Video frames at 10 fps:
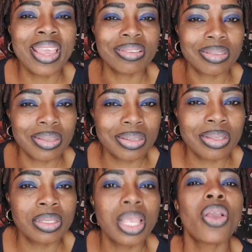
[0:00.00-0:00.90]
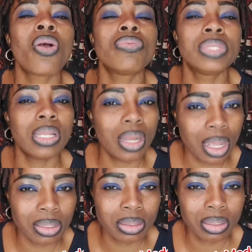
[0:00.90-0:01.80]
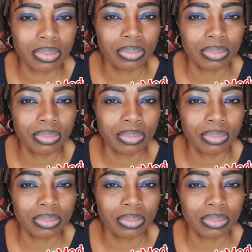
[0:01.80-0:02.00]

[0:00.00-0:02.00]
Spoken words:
a citizen of the land.